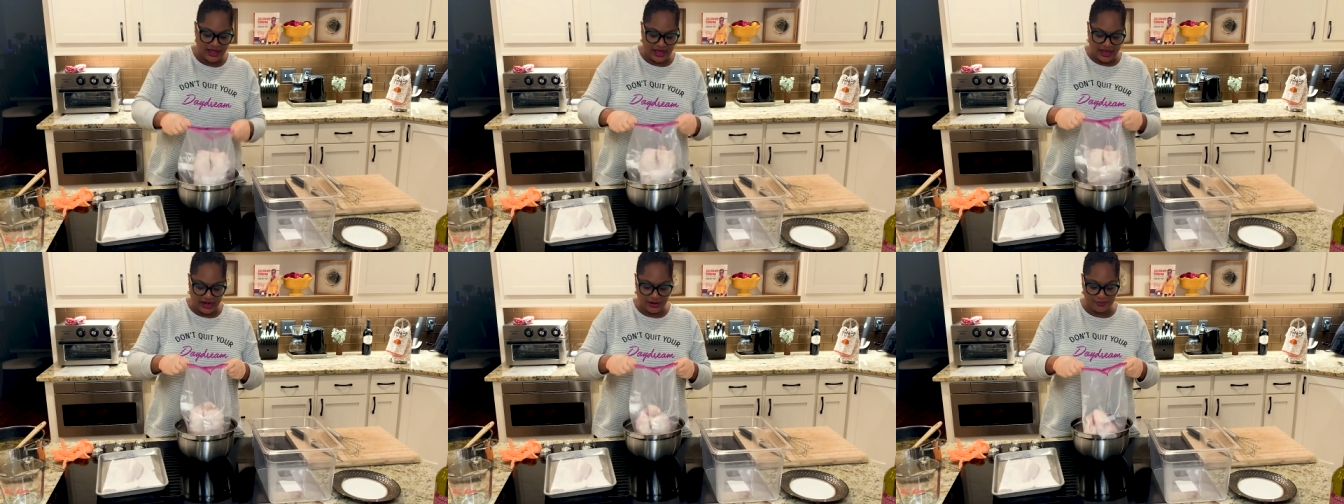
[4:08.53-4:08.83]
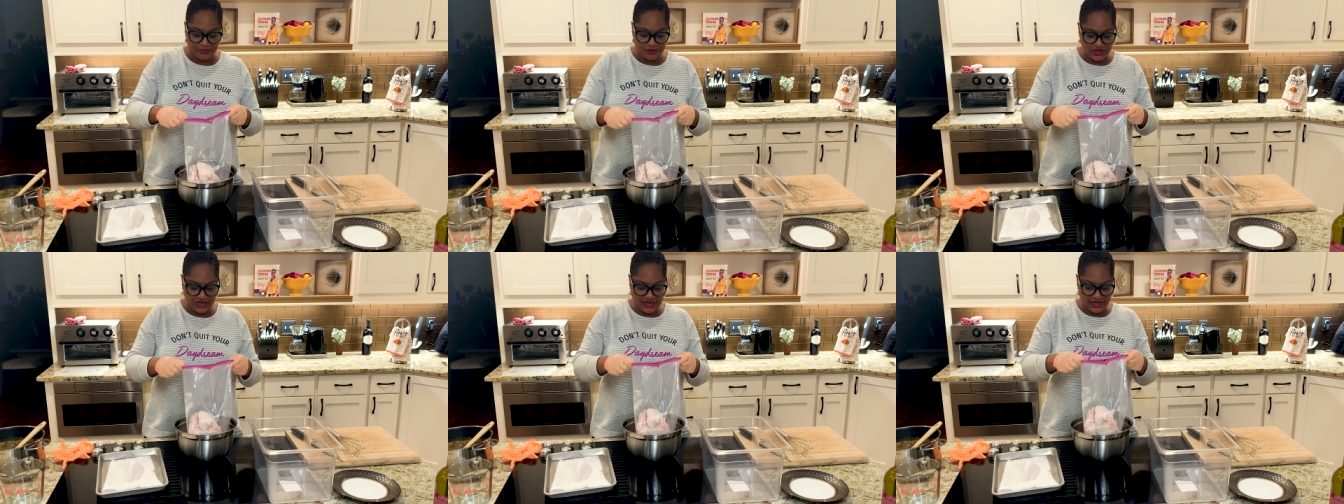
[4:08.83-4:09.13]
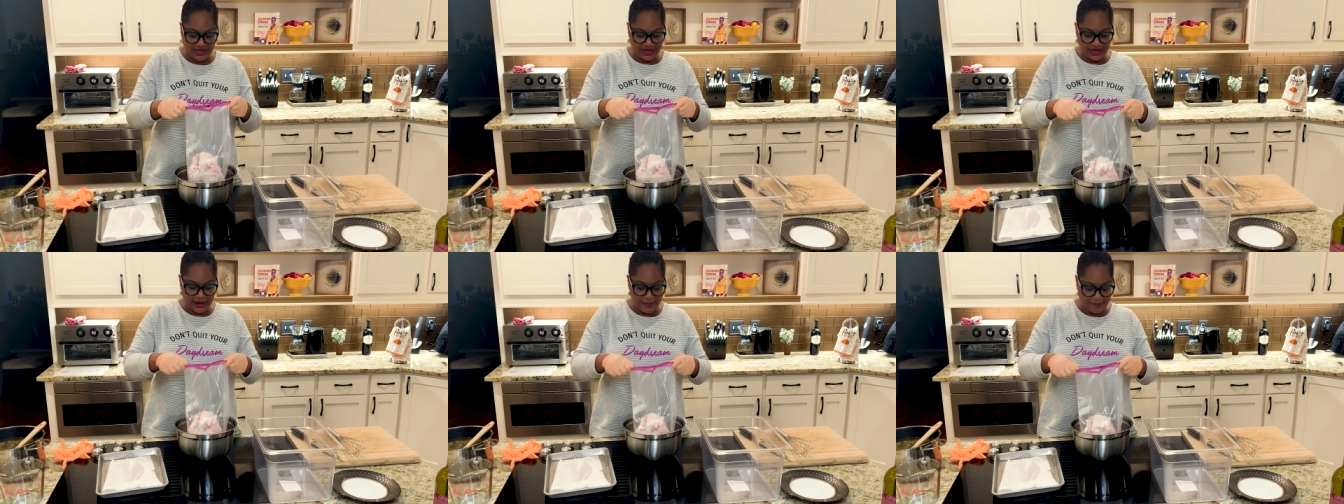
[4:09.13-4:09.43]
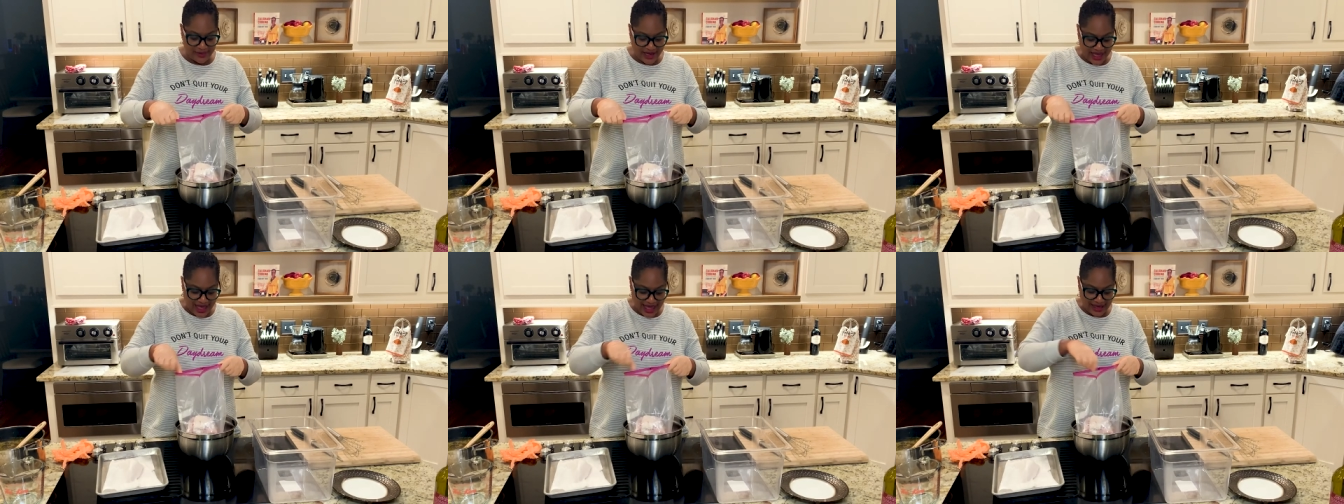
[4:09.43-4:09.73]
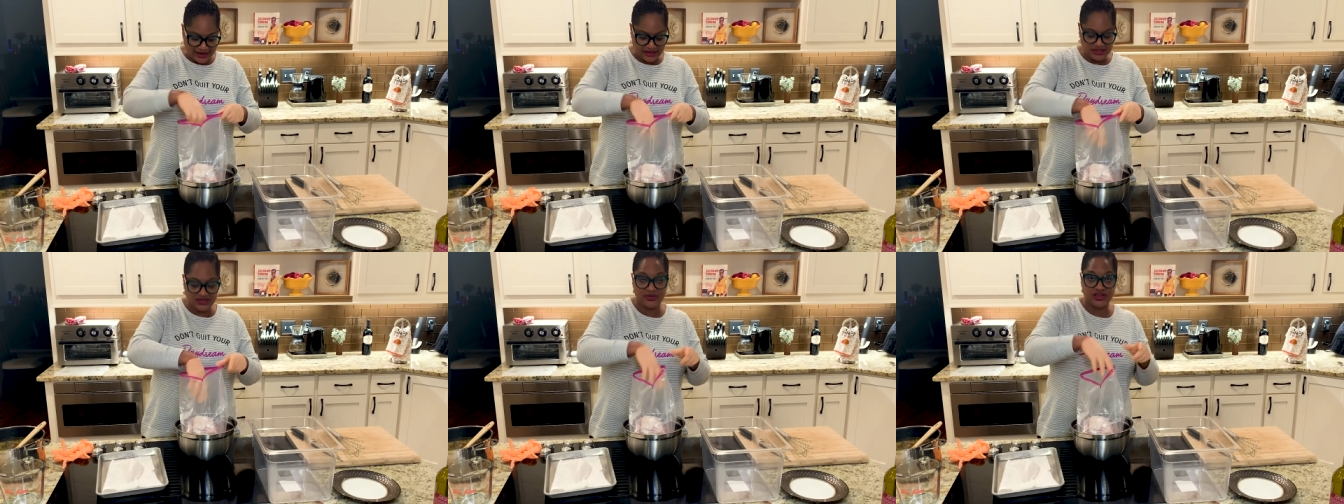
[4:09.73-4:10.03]
I'm putting it in a
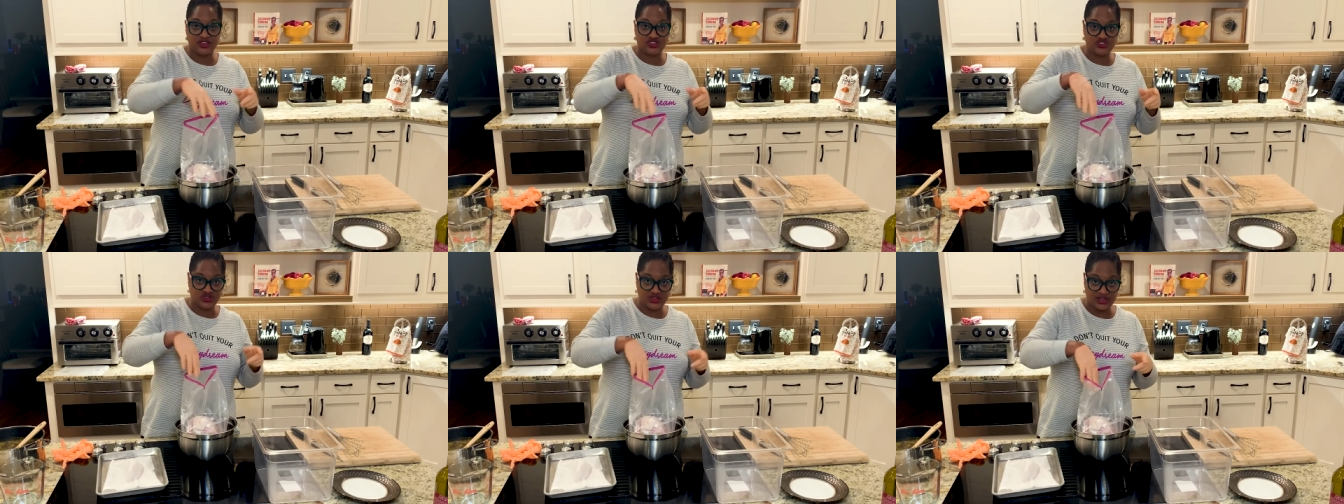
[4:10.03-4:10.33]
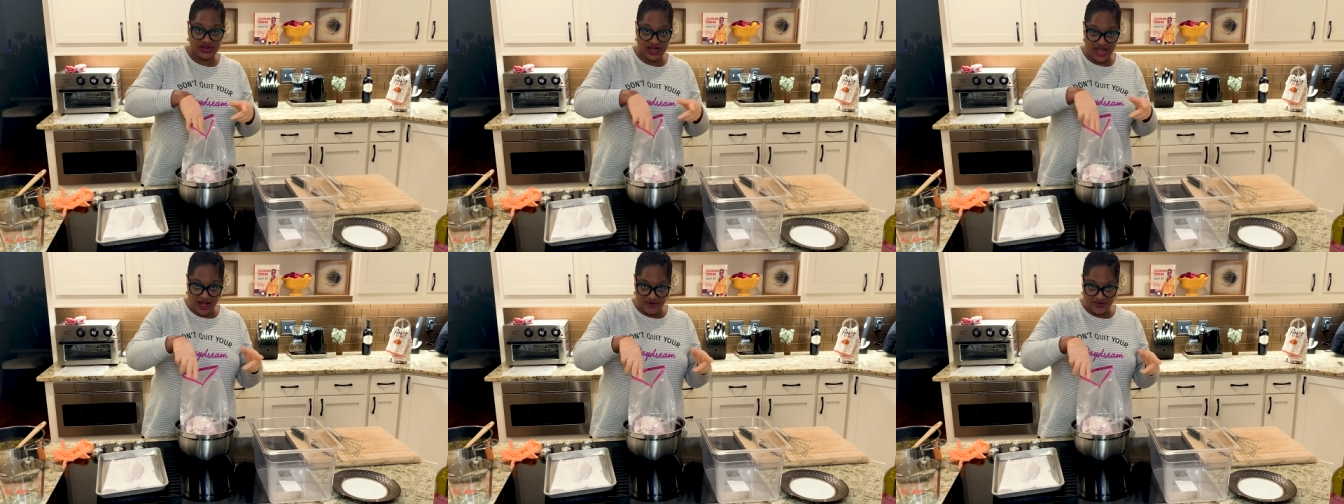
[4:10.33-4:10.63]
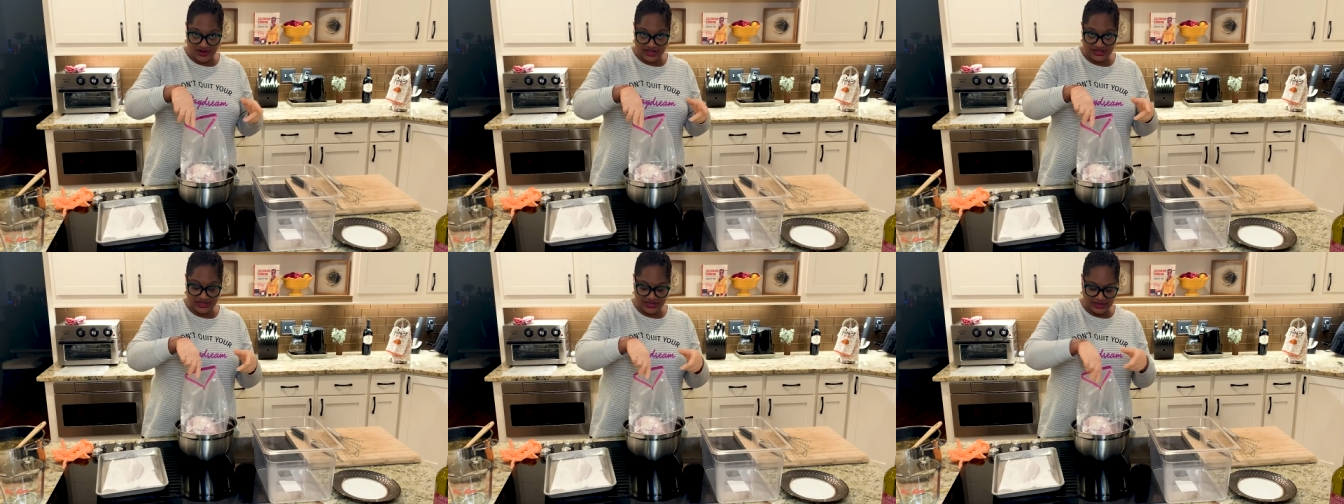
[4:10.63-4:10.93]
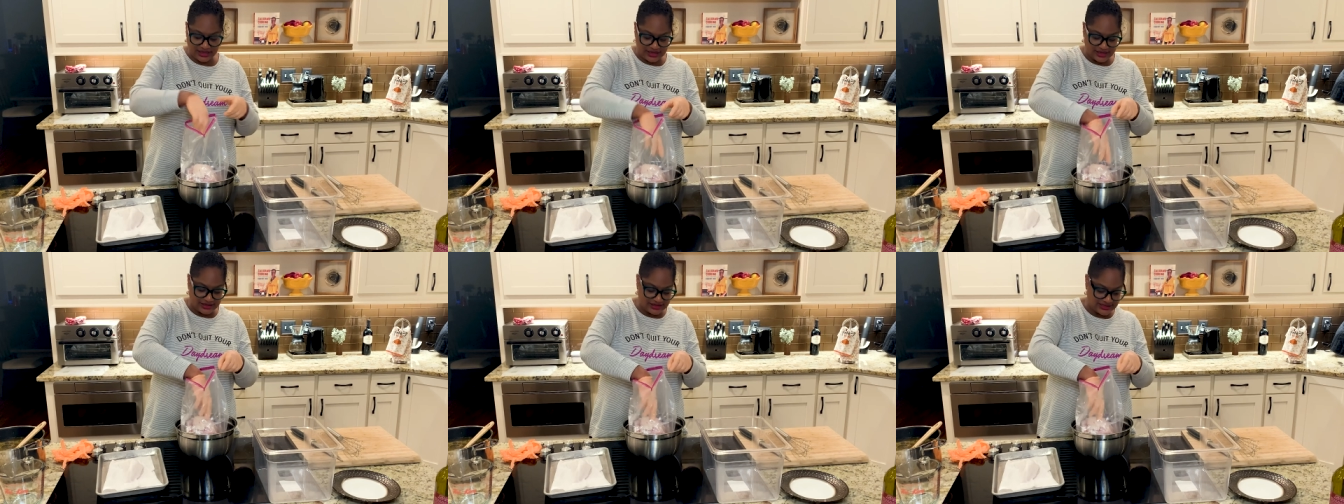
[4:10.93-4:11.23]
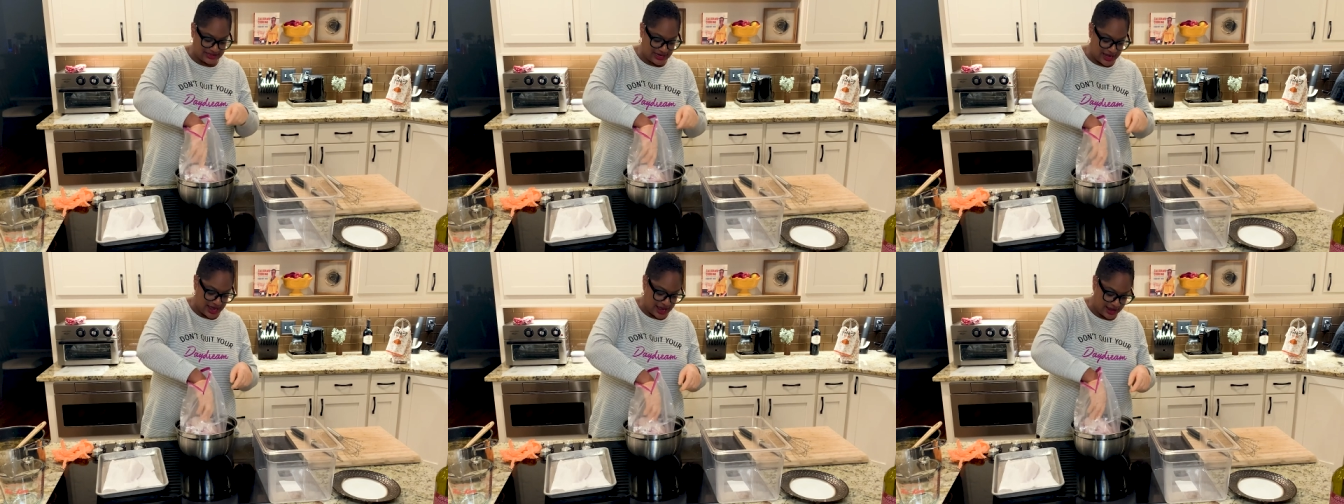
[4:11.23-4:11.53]
bag to make sure that everything can
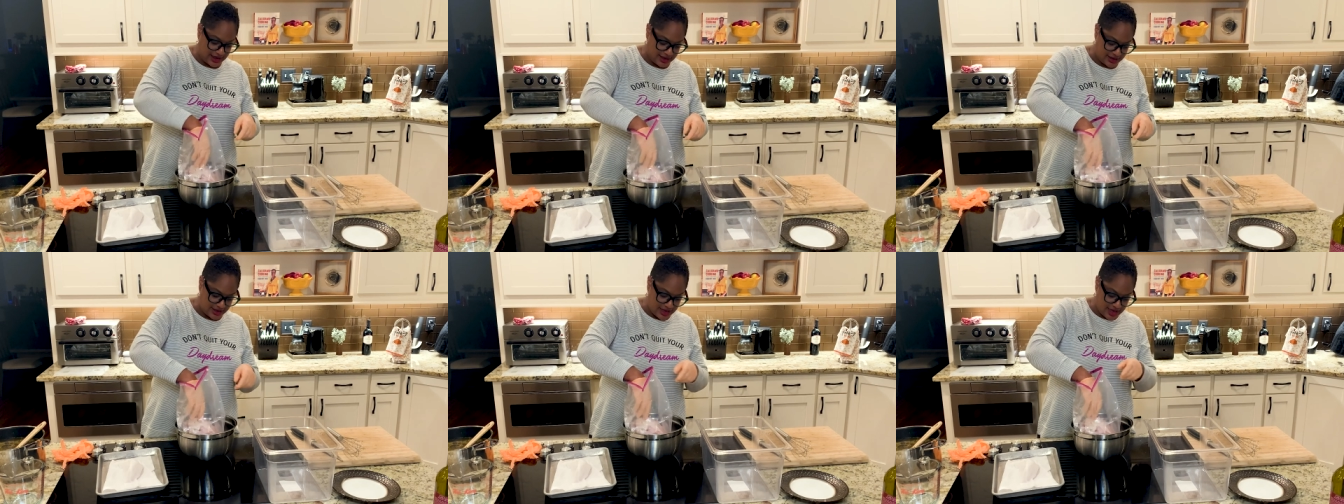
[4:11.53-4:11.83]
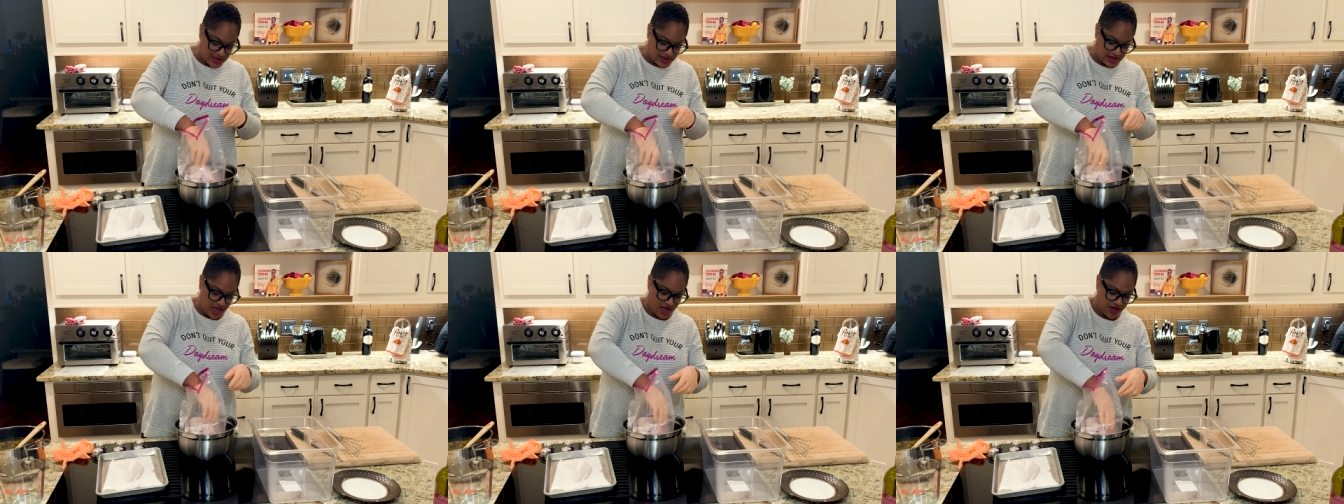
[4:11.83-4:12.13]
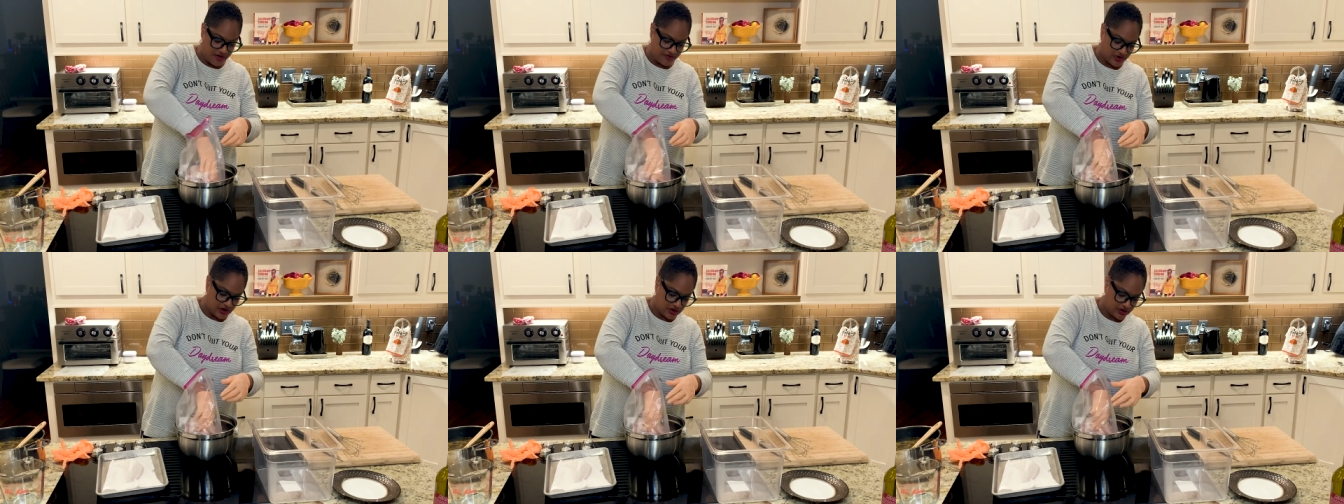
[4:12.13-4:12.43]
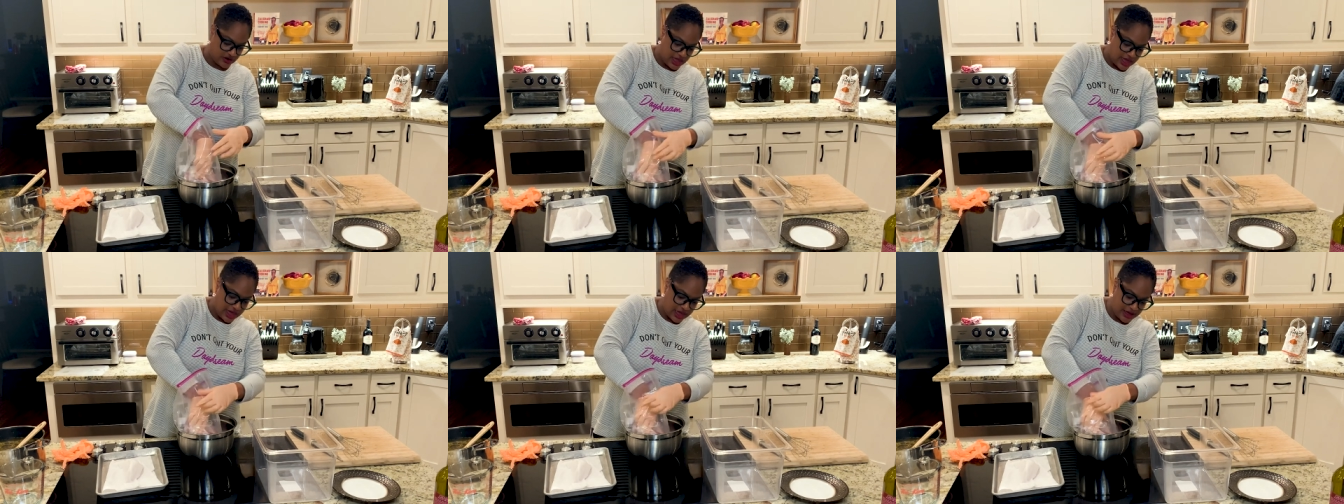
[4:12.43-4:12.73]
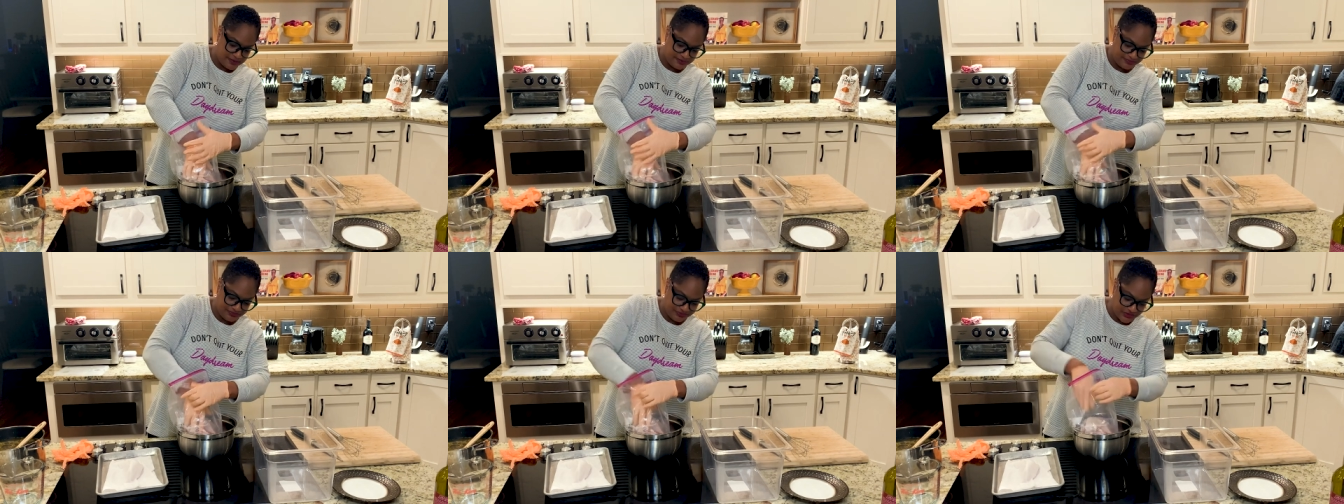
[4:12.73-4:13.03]
stay covered,
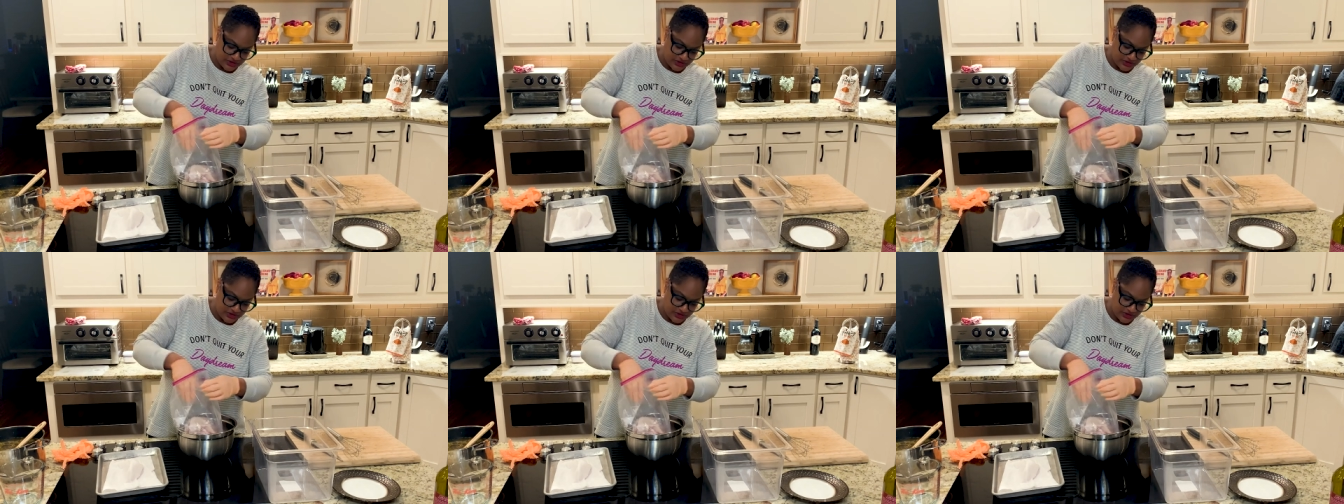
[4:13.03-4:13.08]
okay?